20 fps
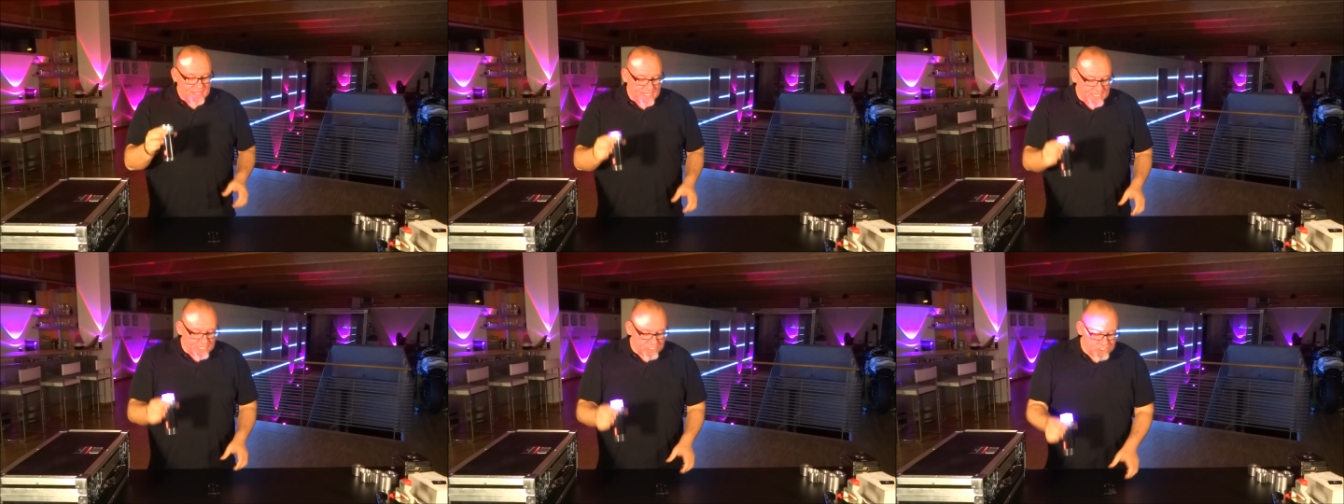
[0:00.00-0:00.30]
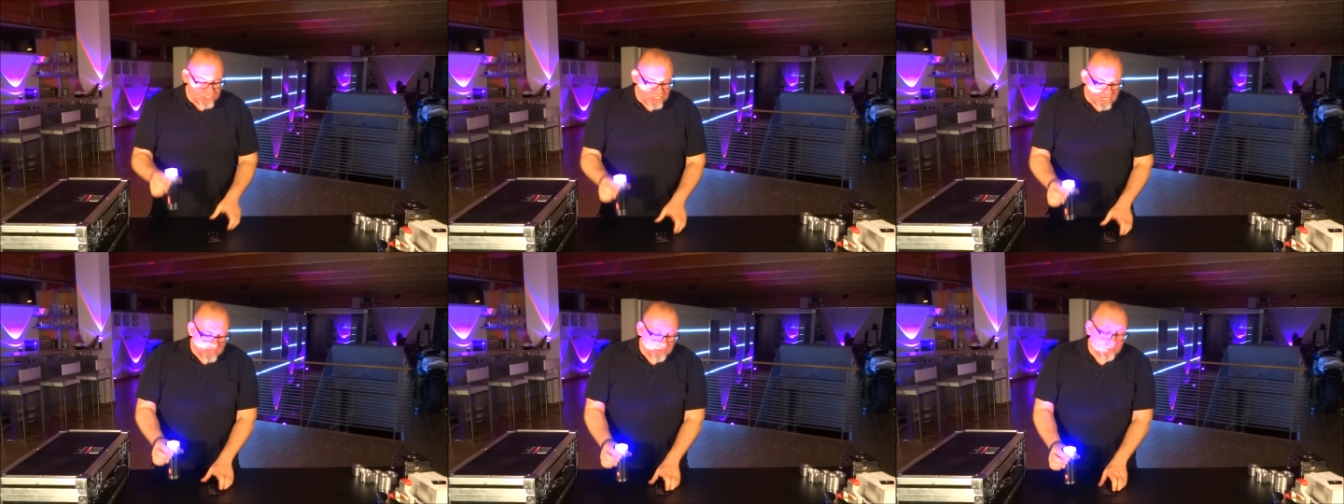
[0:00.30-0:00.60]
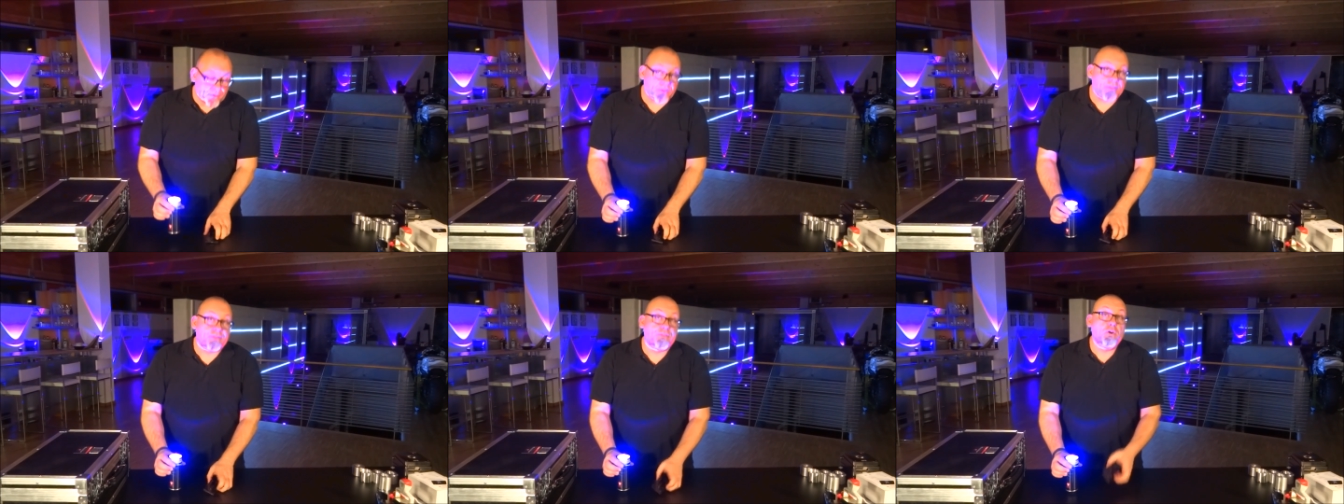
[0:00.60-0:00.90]
each
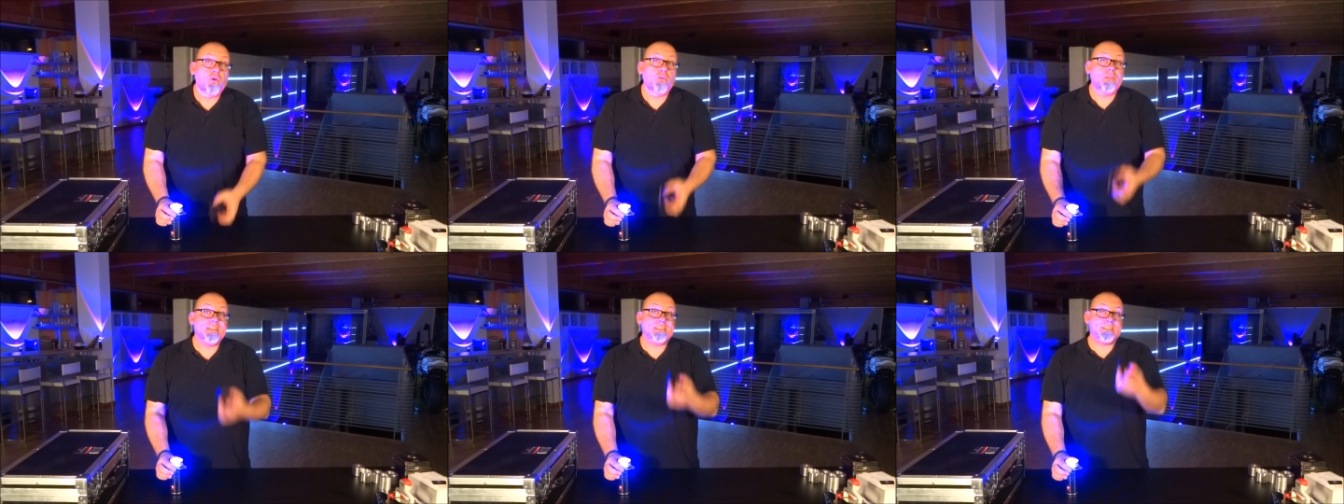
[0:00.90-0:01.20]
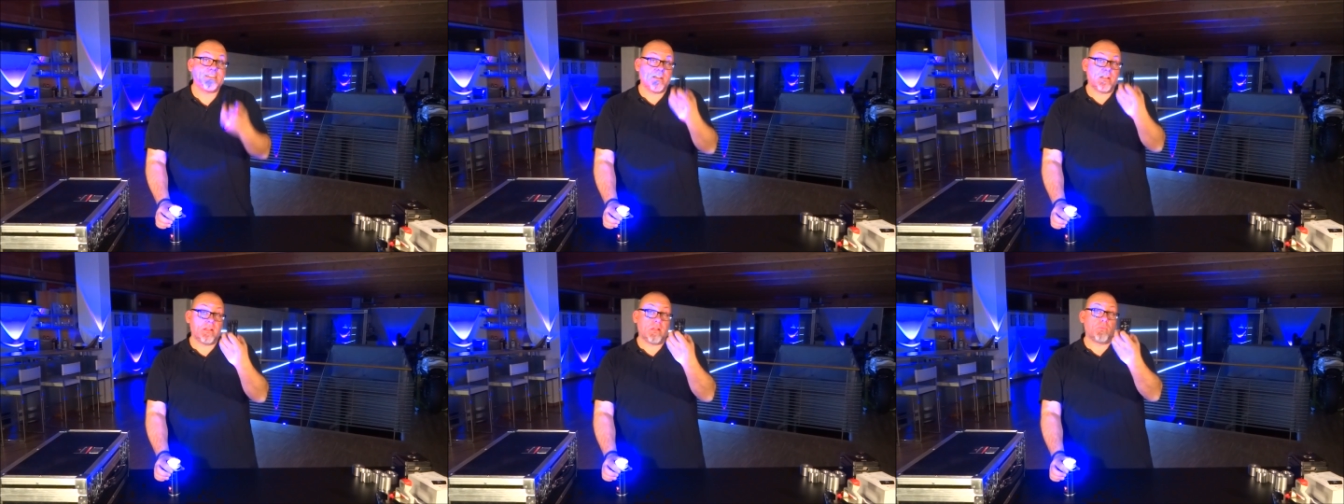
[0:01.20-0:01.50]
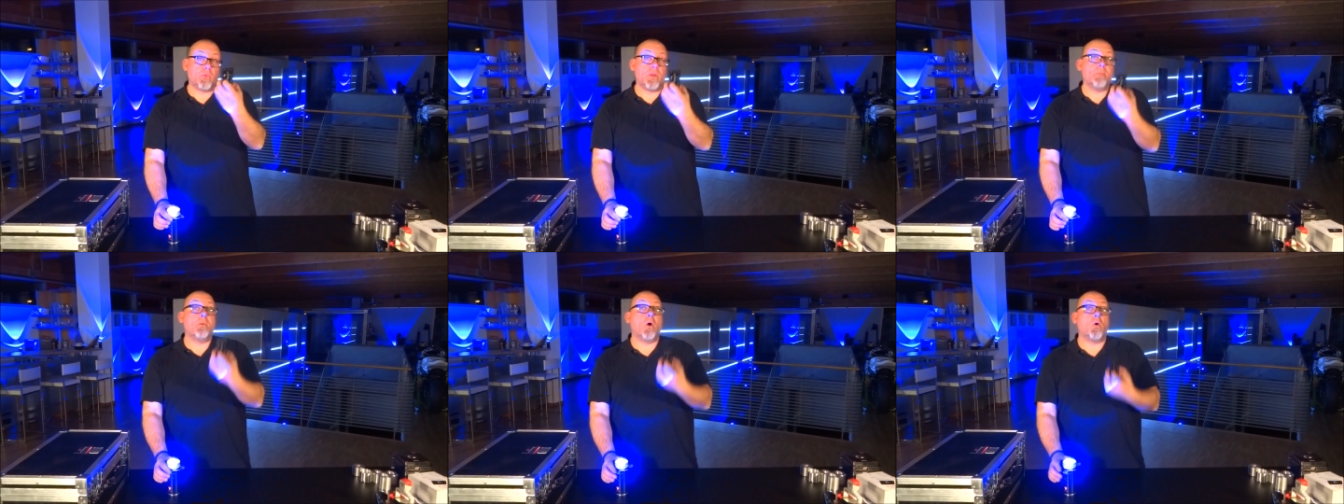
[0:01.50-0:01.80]
other through this
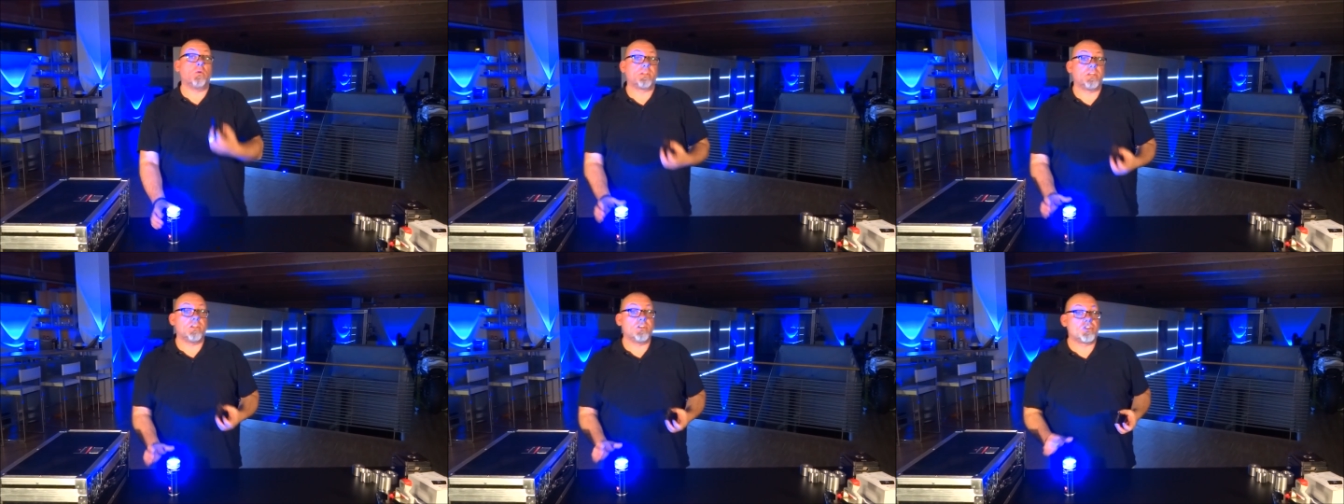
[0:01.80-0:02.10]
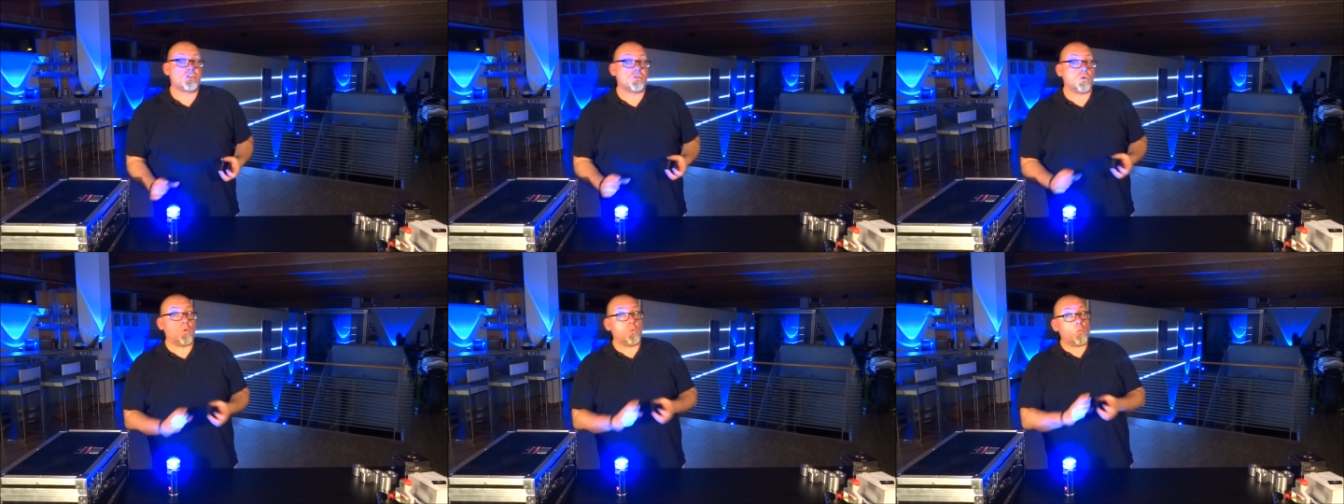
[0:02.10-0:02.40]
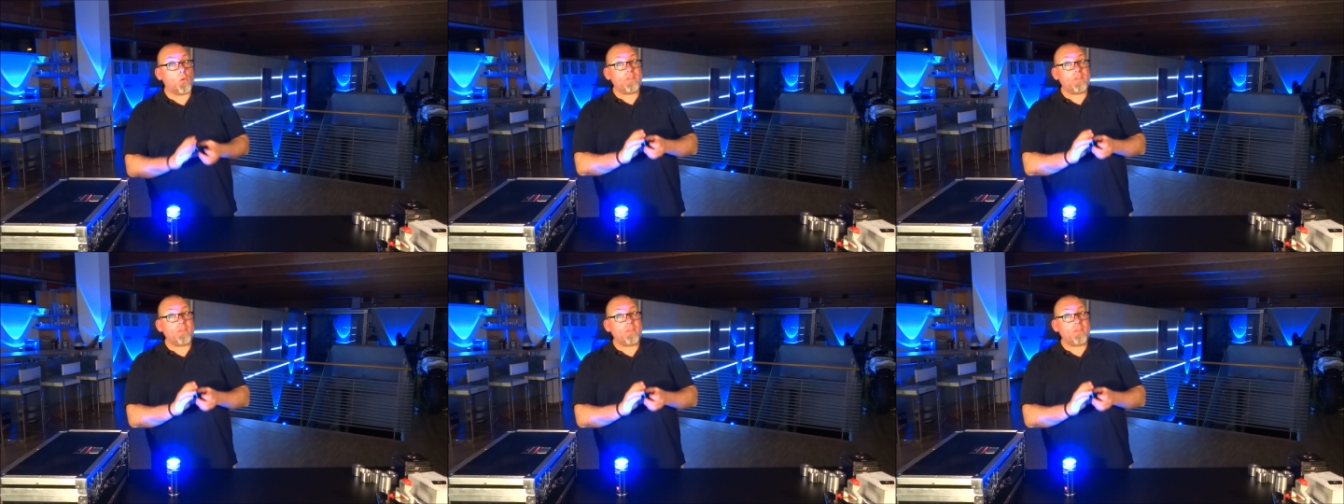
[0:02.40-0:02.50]
little remote control.